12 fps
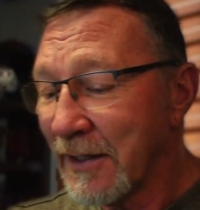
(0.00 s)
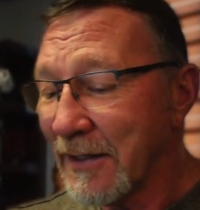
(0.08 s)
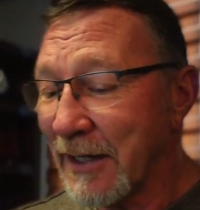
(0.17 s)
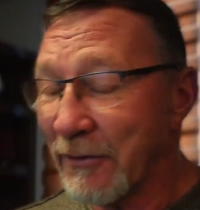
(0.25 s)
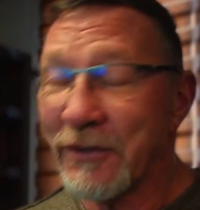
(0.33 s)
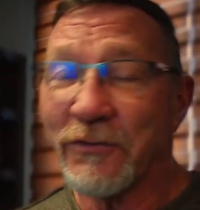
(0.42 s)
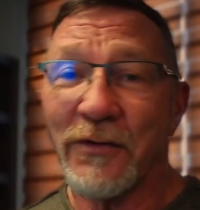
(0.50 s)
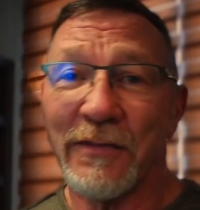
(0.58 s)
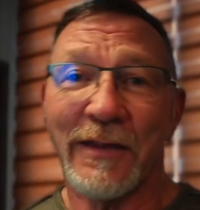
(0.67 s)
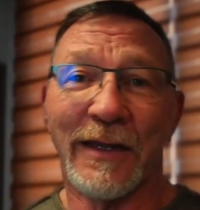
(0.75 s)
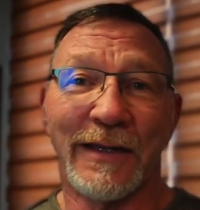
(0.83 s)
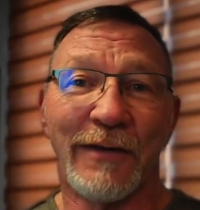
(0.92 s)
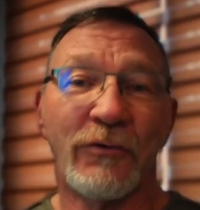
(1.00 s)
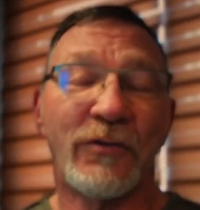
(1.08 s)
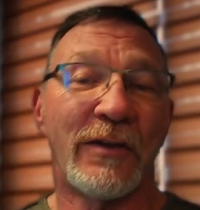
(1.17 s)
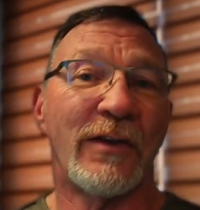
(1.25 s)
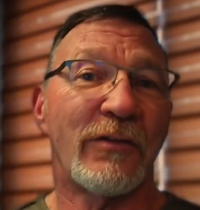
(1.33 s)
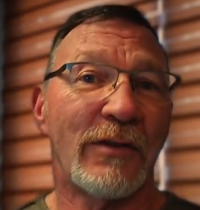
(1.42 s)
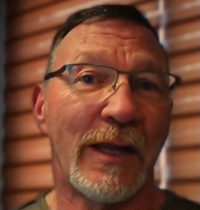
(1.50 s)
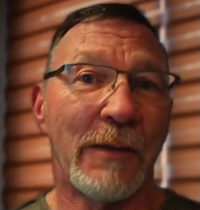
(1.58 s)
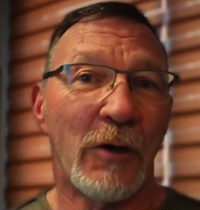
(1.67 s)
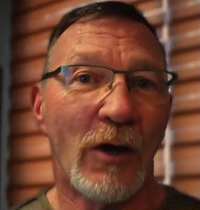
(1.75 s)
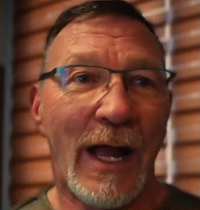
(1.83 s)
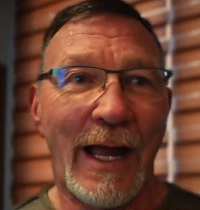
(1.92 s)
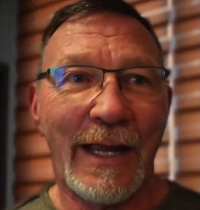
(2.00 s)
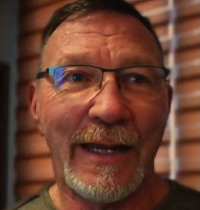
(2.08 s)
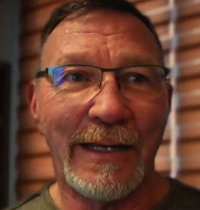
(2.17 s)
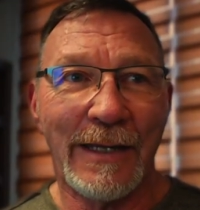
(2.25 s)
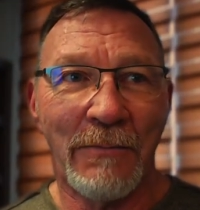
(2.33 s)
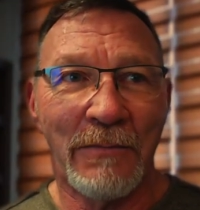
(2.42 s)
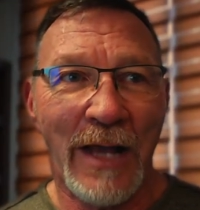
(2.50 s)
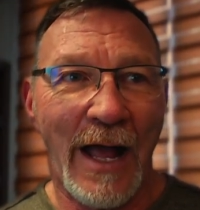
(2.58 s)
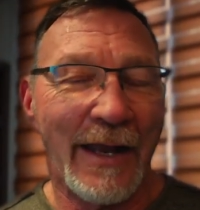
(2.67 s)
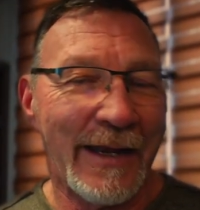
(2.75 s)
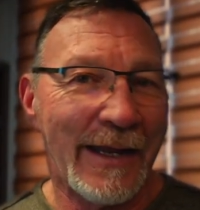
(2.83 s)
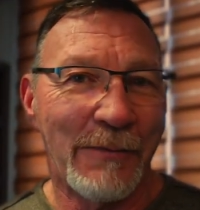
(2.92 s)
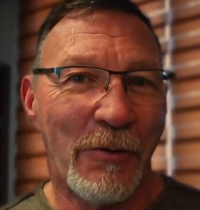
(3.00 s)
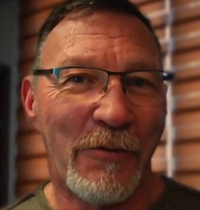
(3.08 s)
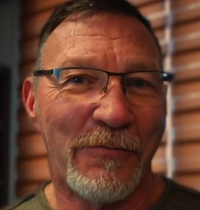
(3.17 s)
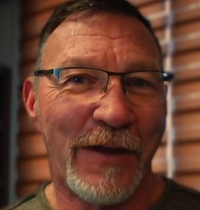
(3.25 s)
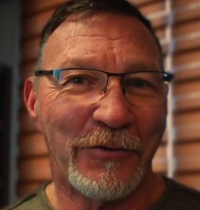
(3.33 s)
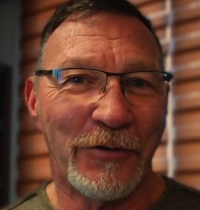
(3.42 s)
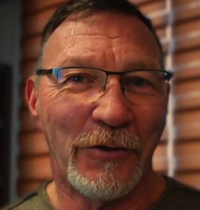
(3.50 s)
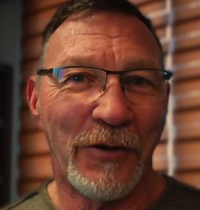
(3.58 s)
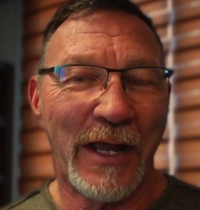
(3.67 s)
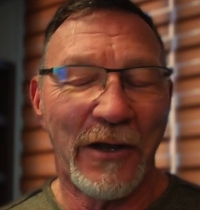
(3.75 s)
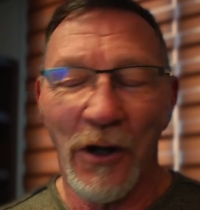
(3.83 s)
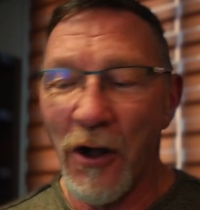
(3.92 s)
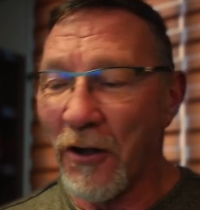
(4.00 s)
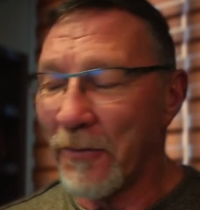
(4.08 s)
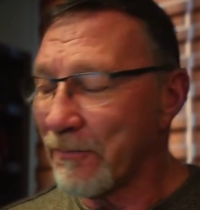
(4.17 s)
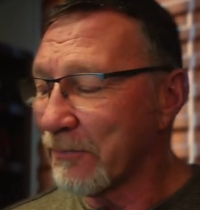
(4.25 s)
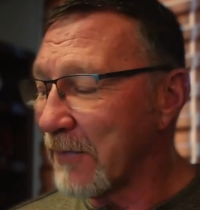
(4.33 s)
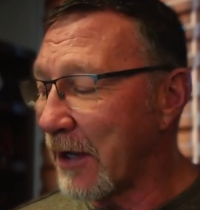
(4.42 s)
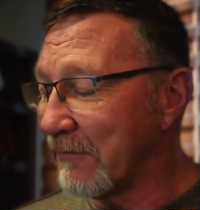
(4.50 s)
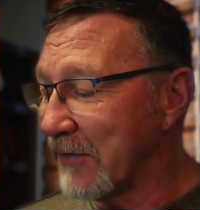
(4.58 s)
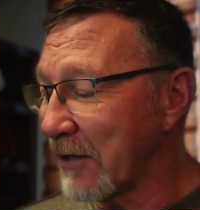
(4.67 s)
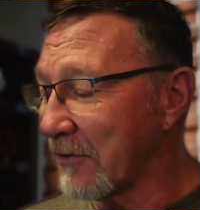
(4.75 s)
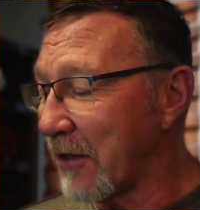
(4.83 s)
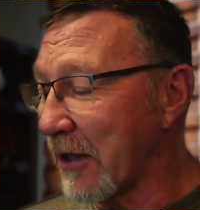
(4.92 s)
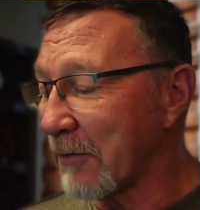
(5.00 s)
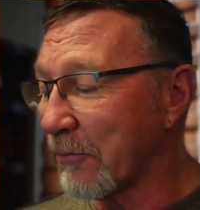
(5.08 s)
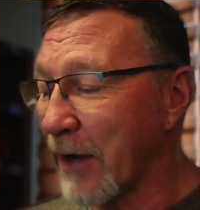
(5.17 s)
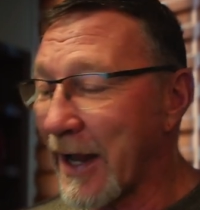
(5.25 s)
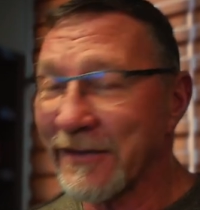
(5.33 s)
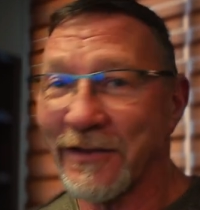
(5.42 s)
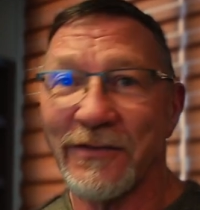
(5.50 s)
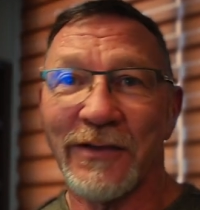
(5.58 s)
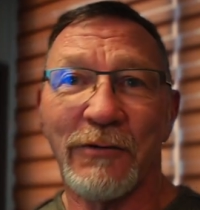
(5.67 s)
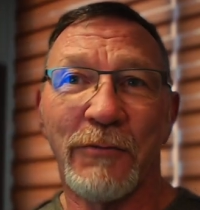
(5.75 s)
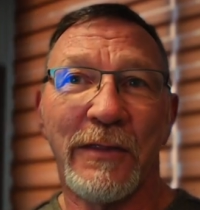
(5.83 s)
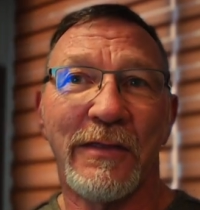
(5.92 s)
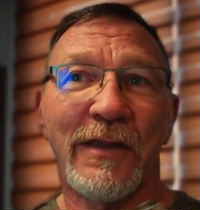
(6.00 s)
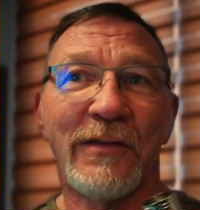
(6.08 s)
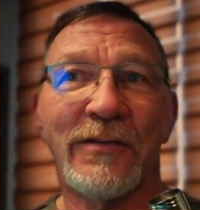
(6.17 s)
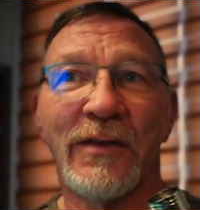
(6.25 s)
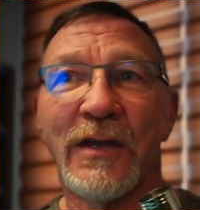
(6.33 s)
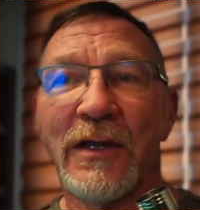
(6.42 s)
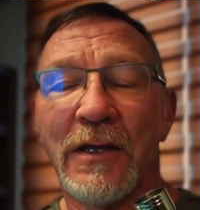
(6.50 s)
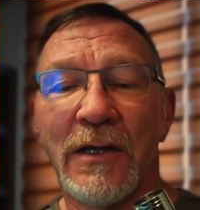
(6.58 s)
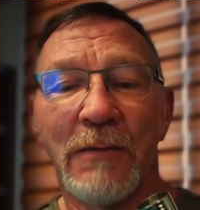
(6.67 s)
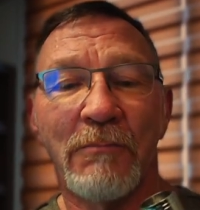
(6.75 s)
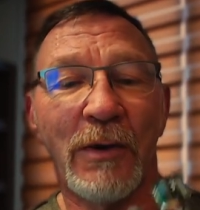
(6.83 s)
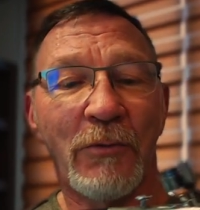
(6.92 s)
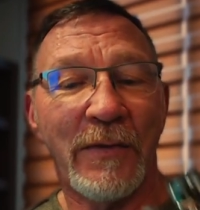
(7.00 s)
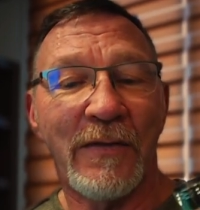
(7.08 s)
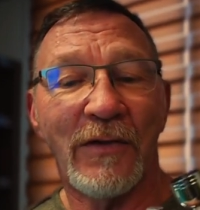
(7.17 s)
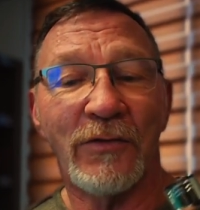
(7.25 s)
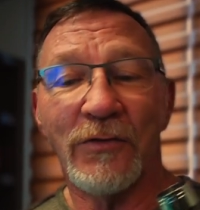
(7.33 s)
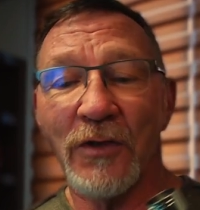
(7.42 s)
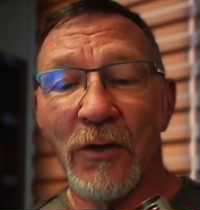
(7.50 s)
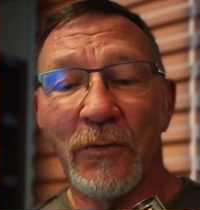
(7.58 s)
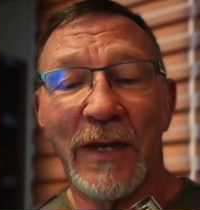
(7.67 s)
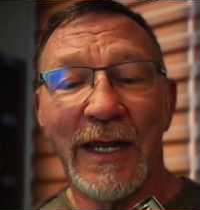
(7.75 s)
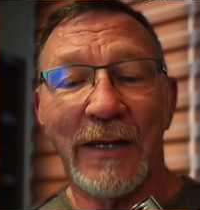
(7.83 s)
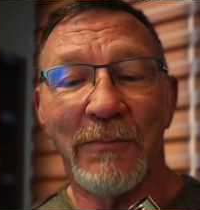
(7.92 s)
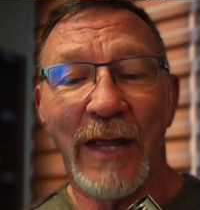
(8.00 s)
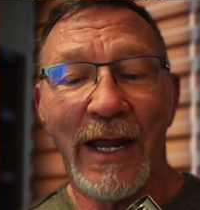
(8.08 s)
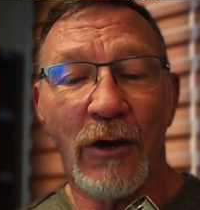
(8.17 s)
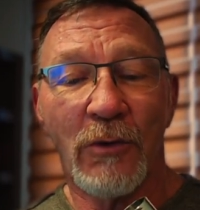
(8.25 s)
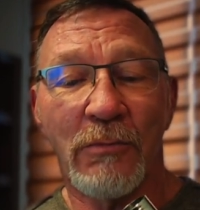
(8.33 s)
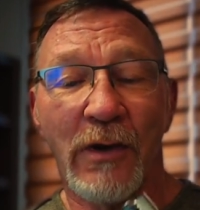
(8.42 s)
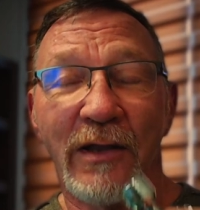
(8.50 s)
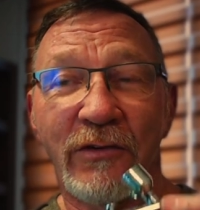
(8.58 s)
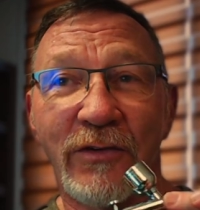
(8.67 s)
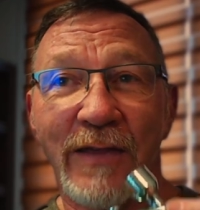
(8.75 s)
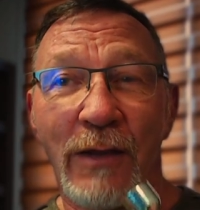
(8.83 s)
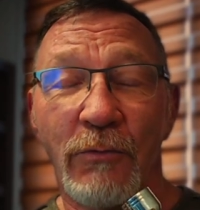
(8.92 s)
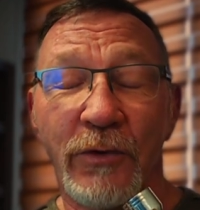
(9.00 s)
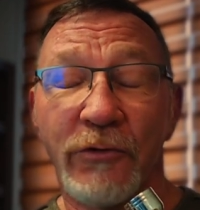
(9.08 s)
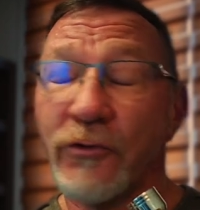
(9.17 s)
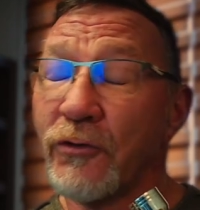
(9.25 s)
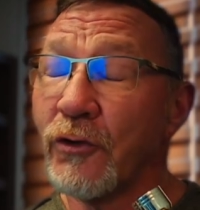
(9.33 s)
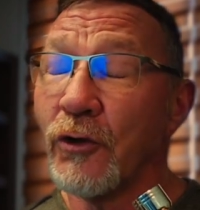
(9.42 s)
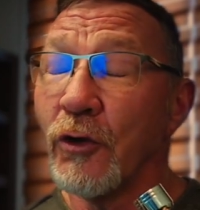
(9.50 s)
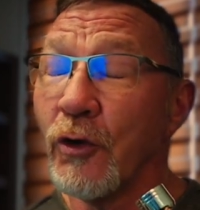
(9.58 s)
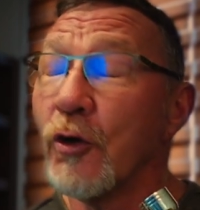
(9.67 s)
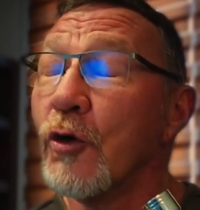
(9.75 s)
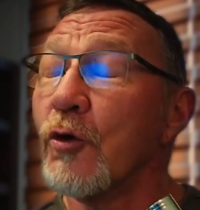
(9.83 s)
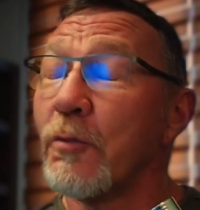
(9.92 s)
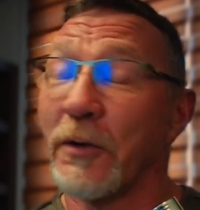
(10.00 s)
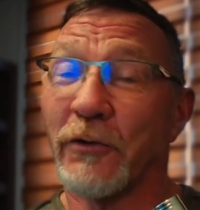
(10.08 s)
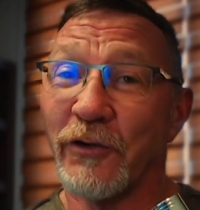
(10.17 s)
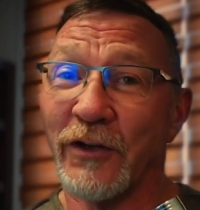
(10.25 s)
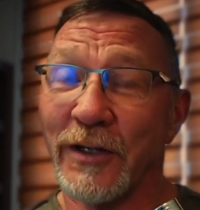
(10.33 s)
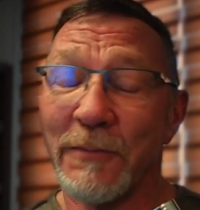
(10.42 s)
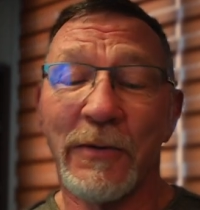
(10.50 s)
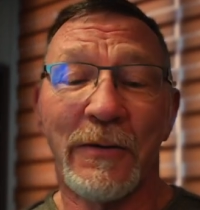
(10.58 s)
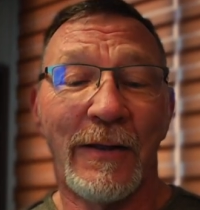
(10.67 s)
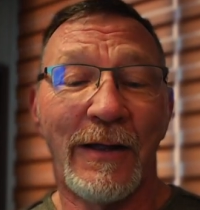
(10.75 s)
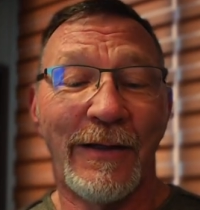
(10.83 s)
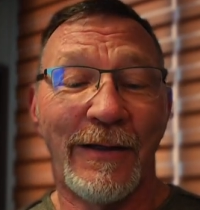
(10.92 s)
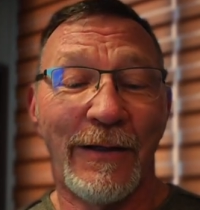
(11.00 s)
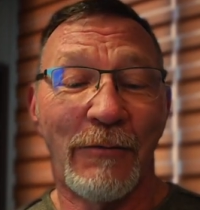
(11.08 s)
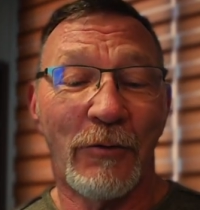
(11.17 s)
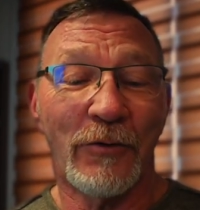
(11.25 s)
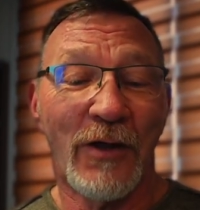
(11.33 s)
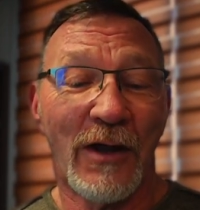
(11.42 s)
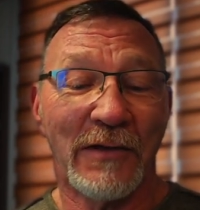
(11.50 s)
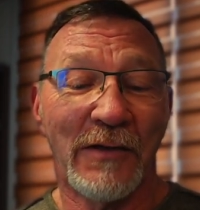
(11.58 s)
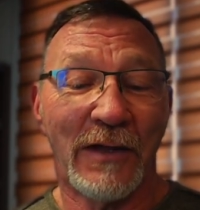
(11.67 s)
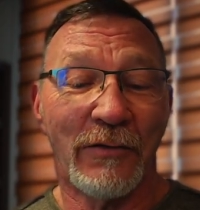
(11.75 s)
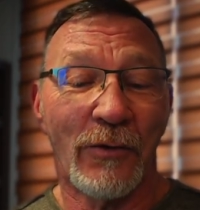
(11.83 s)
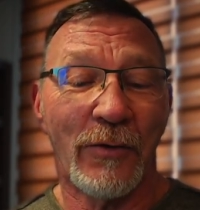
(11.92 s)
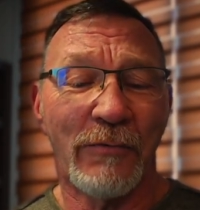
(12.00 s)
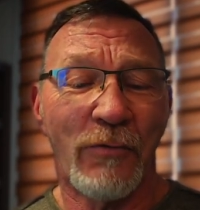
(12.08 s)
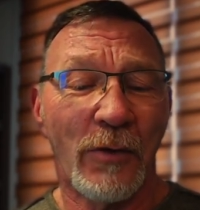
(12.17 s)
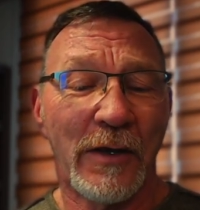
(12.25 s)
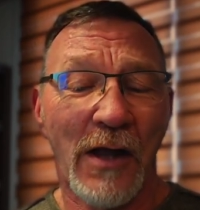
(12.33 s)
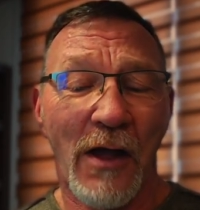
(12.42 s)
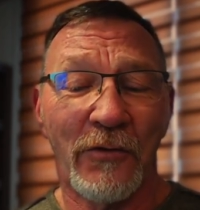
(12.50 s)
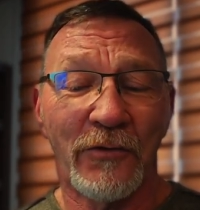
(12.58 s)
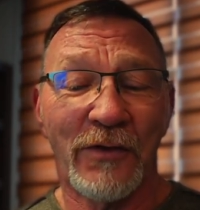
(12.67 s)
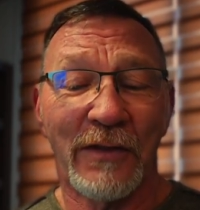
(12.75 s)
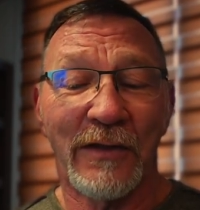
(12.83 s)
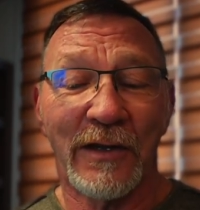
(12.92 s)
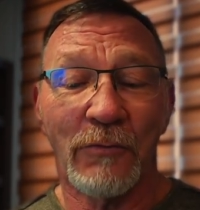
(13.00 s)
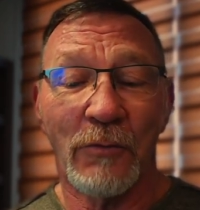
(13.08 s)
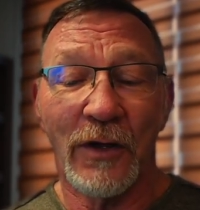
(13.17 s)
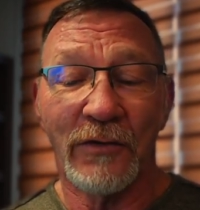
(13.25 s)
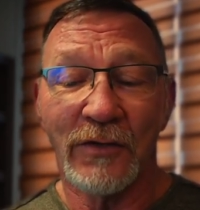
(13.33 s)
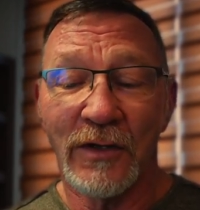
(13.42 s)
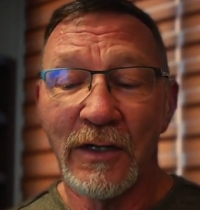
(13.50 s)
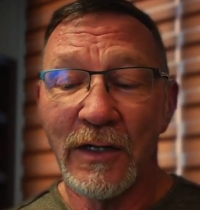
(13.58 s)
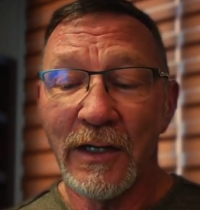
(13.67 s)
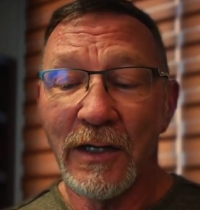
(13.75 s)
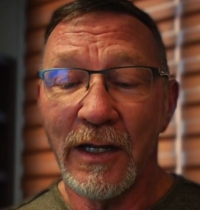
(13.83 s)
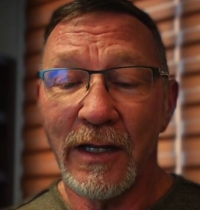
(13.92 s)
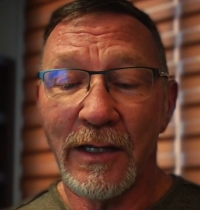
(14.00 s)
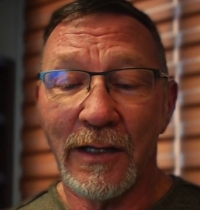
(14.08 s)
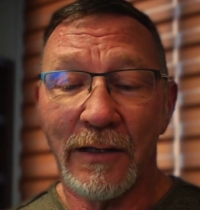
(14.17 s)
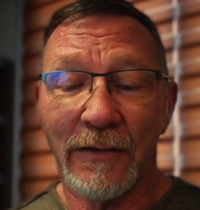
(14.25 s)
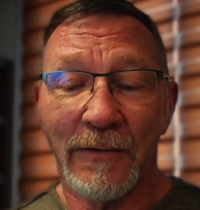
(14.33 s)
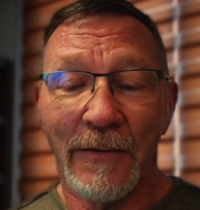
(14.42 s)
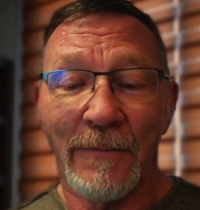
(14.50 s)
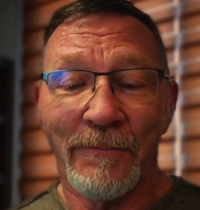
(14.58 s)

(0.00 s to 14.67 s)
Now, here's the thing. Here's a disclaimer. I am not a professional at all. I've done a lot of practicing with this, but with this no-name airbrush that was super cheap, we're talking like $30, $40, I think it was, and